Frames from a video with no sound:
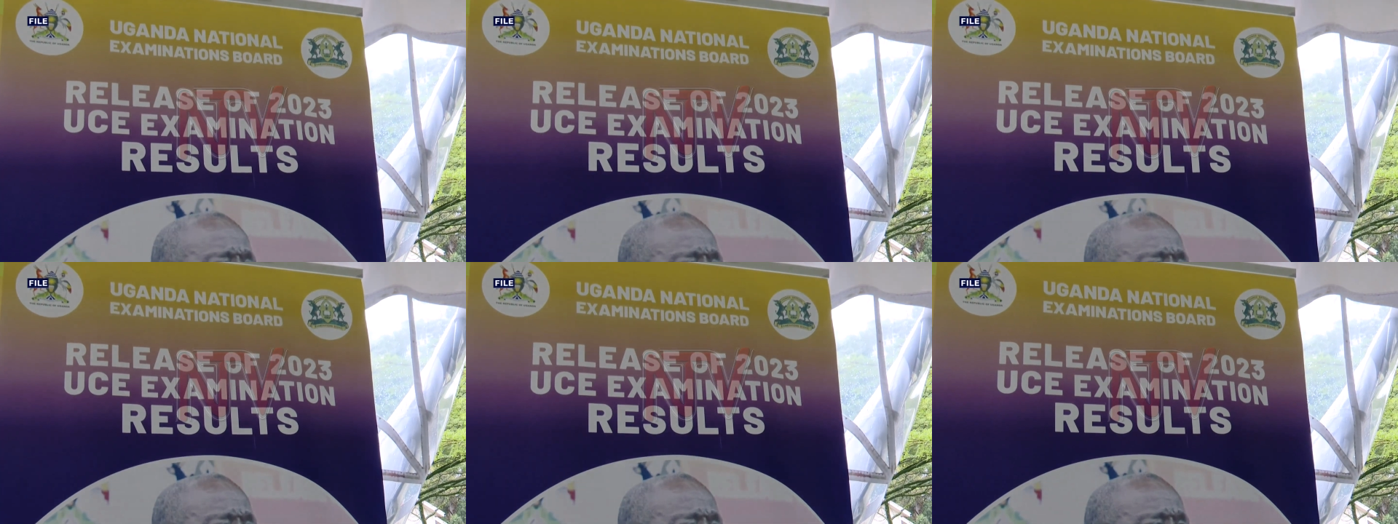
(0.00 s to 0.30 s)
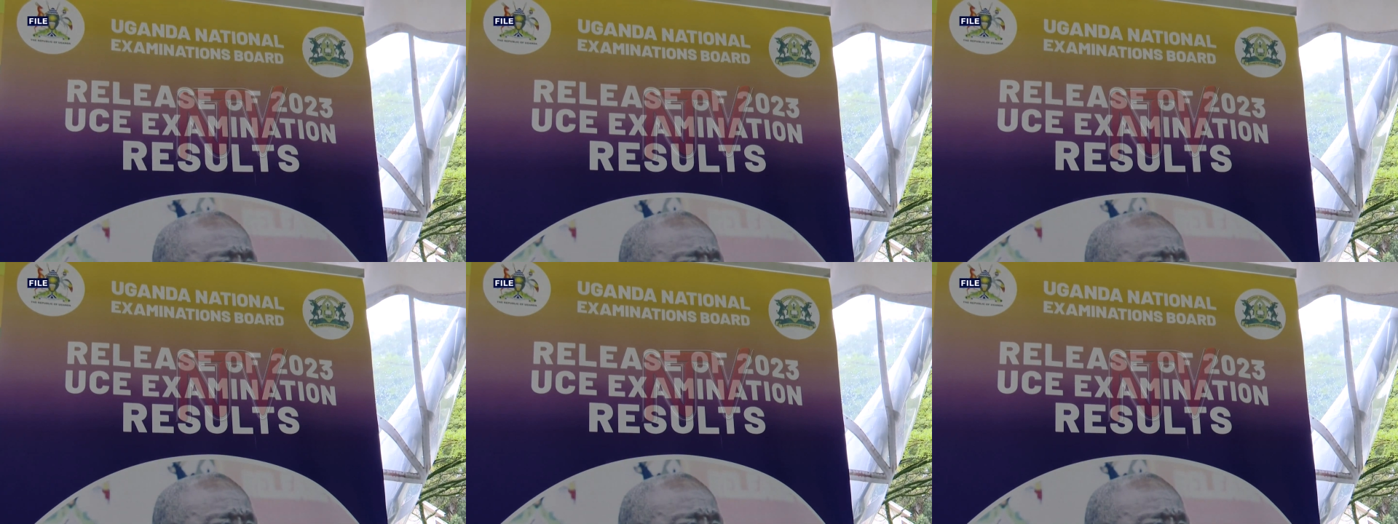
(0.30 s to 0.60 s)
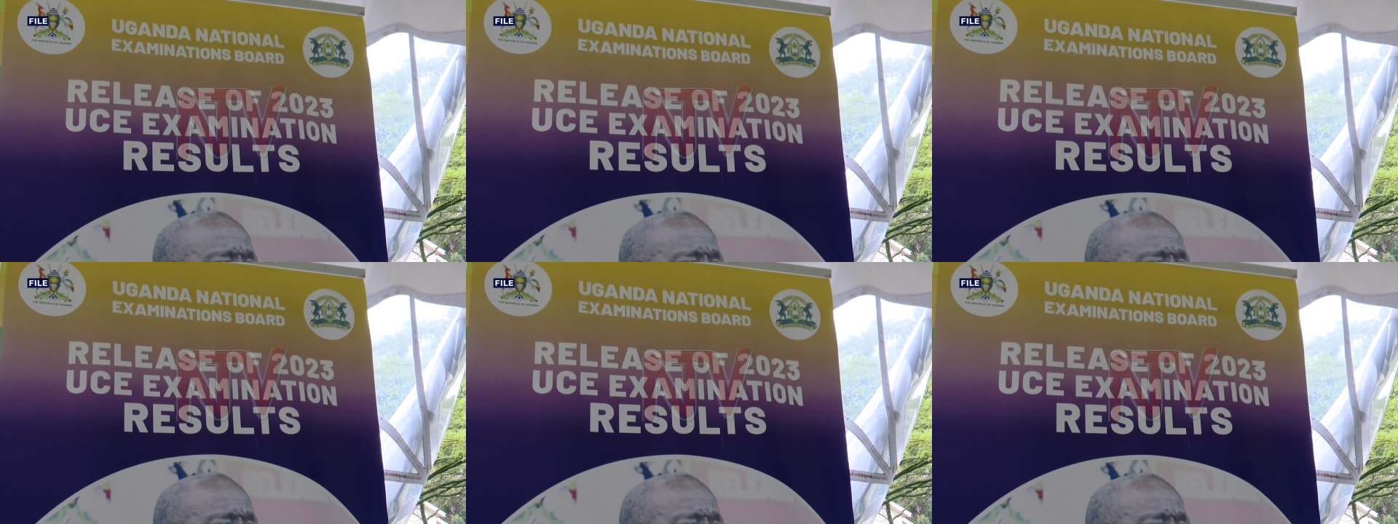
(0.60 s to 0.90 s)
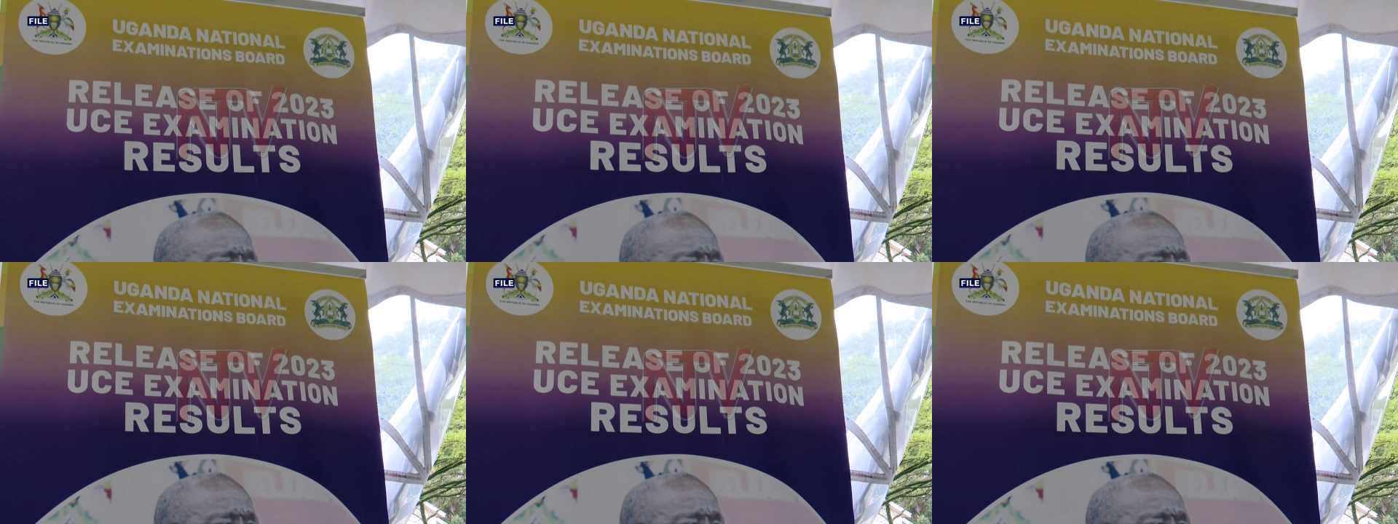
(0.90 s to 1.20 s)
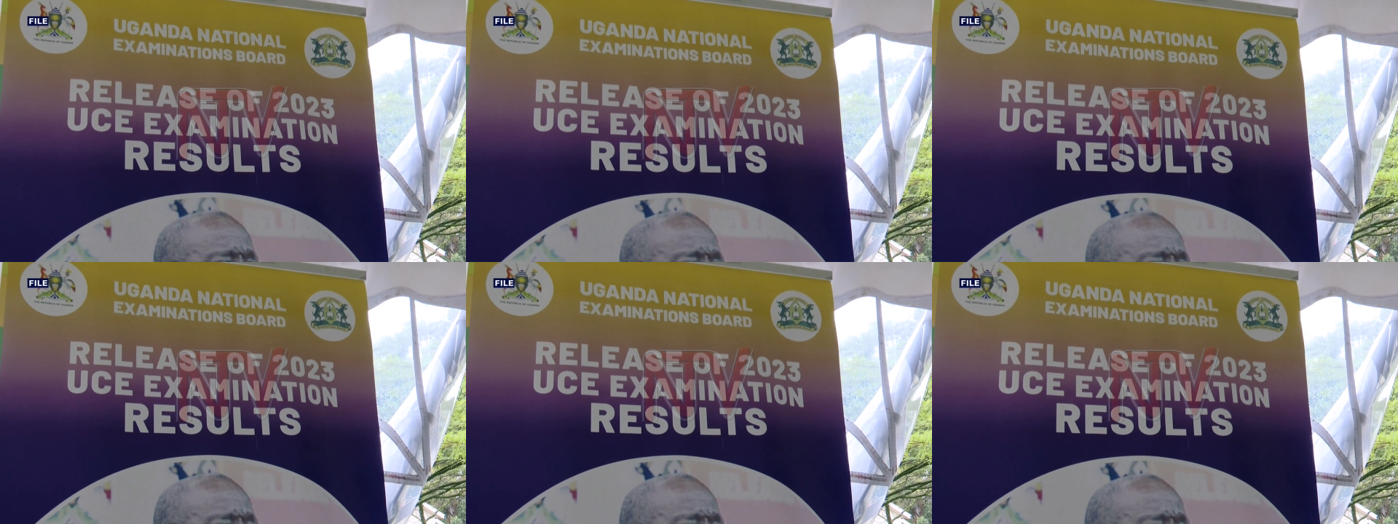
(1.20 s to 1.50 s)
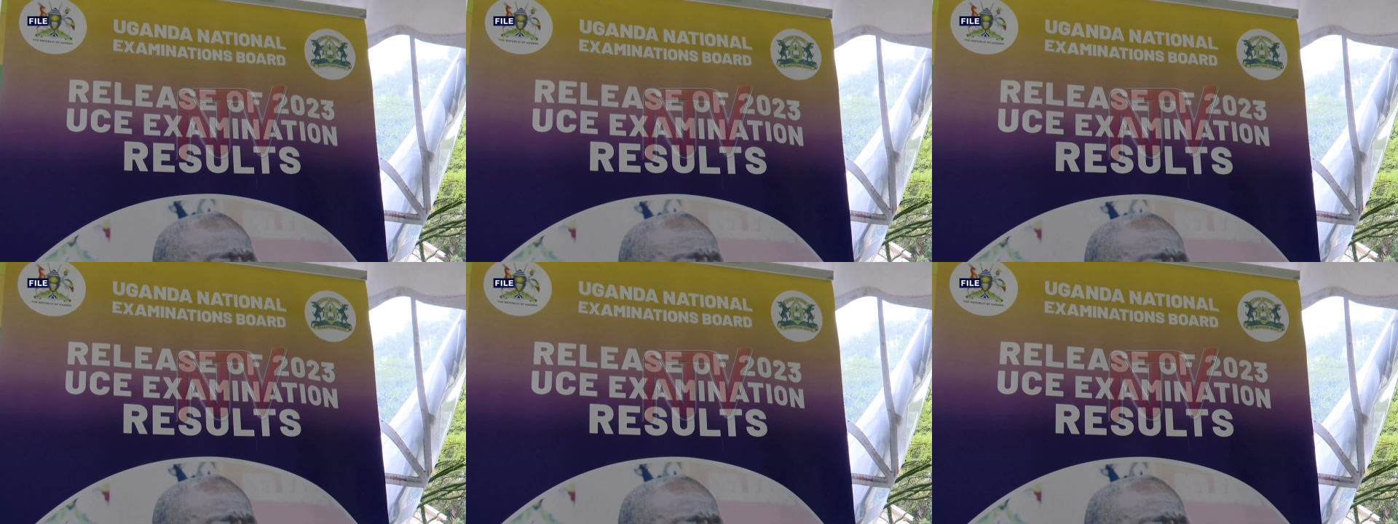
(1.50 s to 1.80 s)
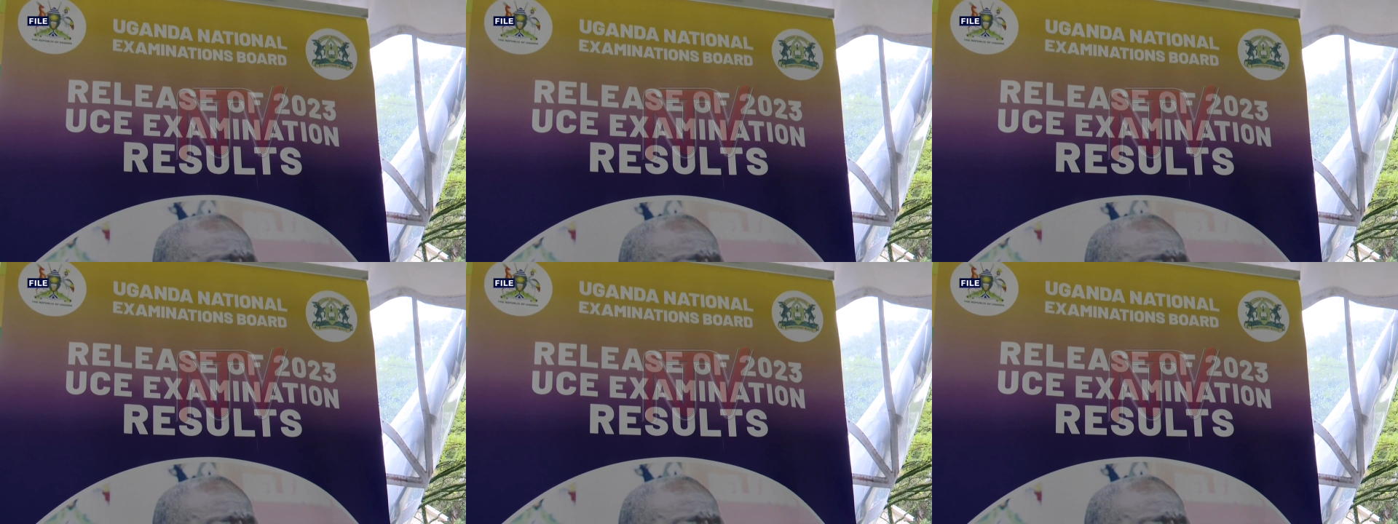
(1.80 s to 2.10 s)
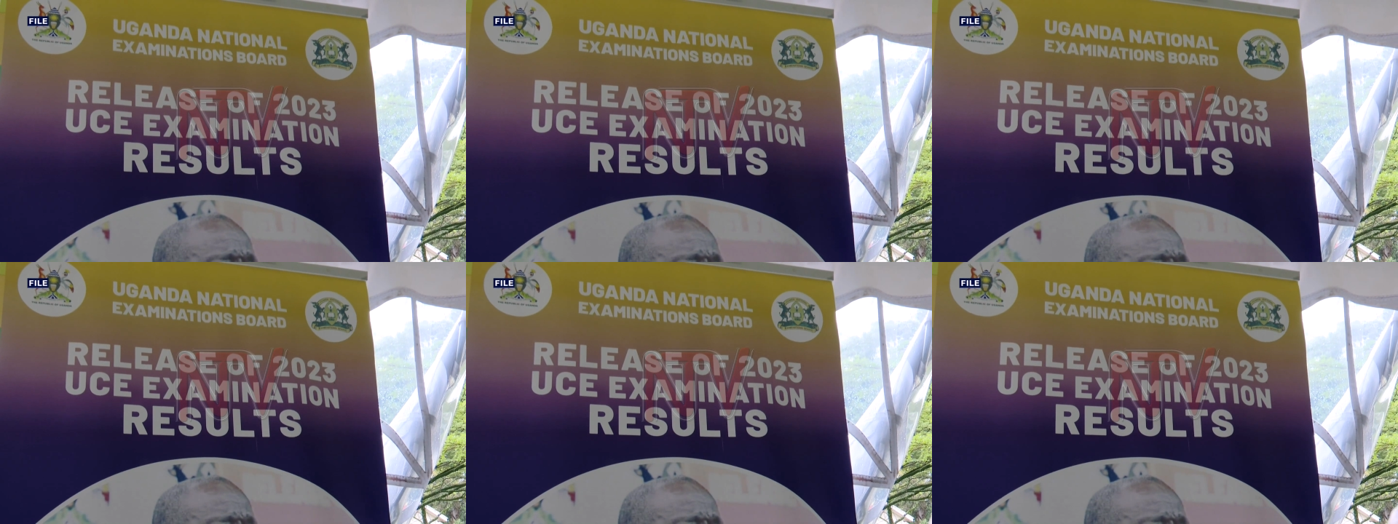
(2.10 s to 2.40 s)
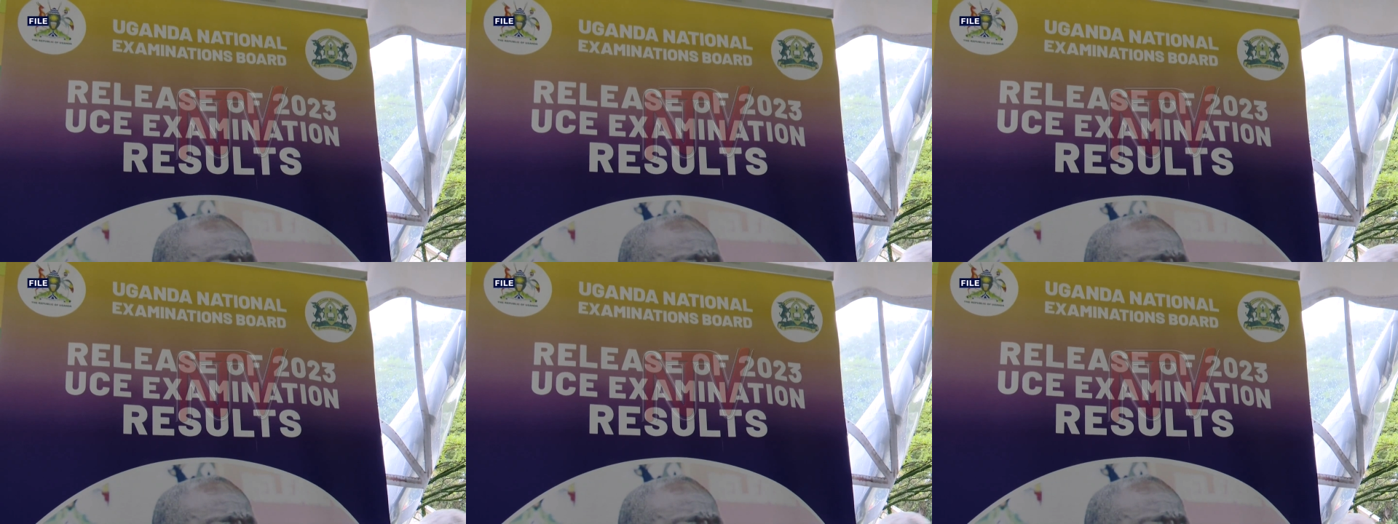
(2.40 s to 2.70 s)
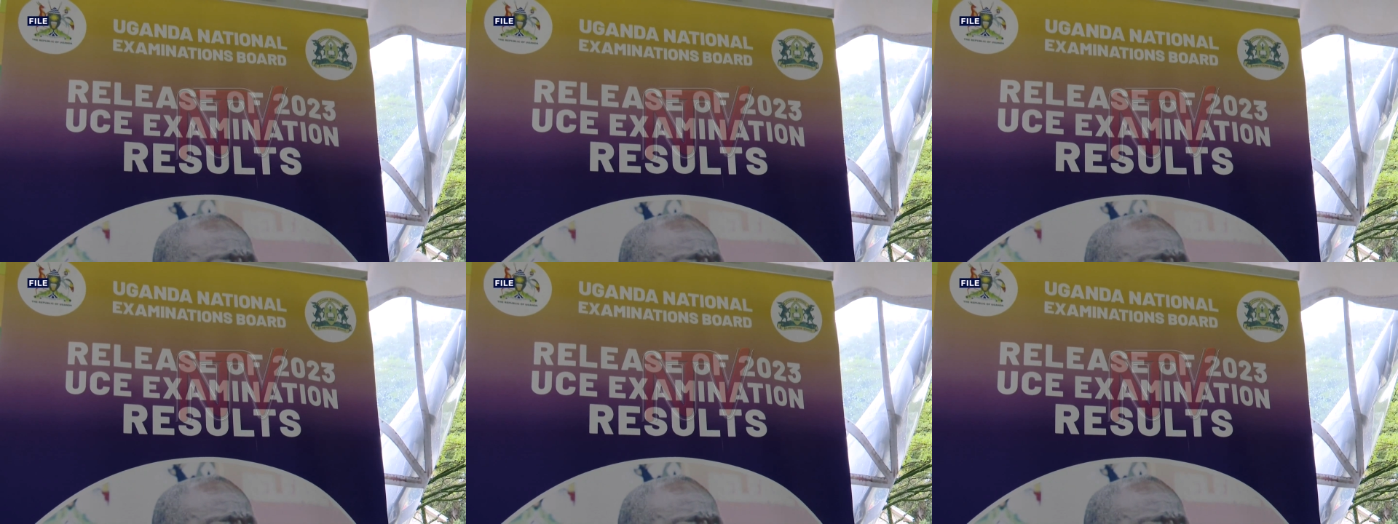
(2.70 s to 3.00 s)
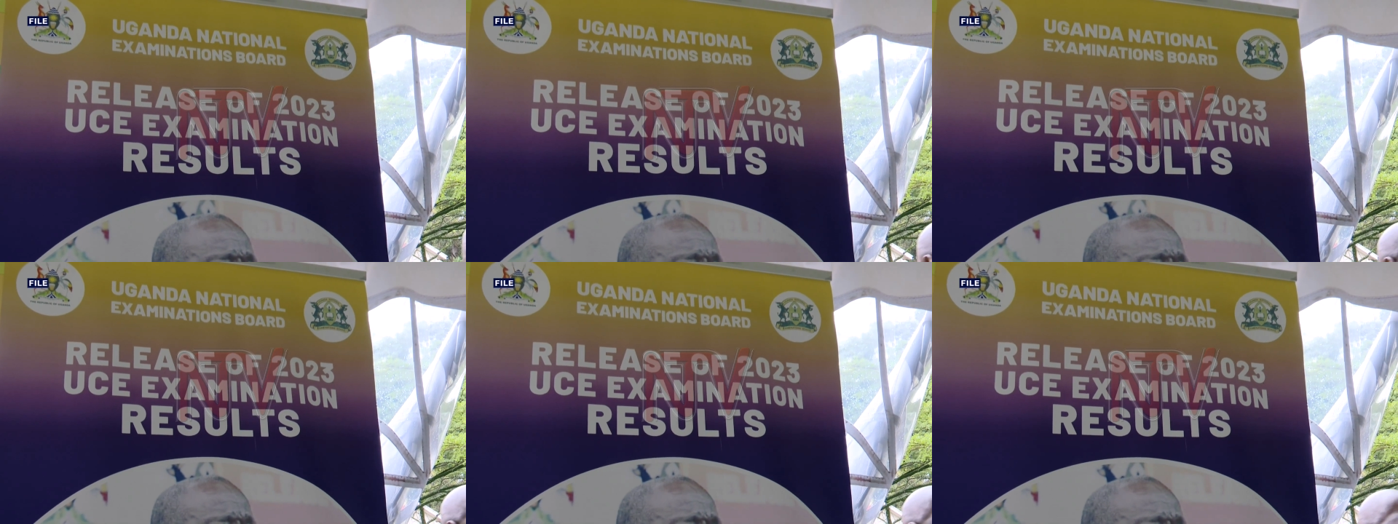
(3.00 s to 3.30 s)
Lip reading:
[unreadable: no face in view]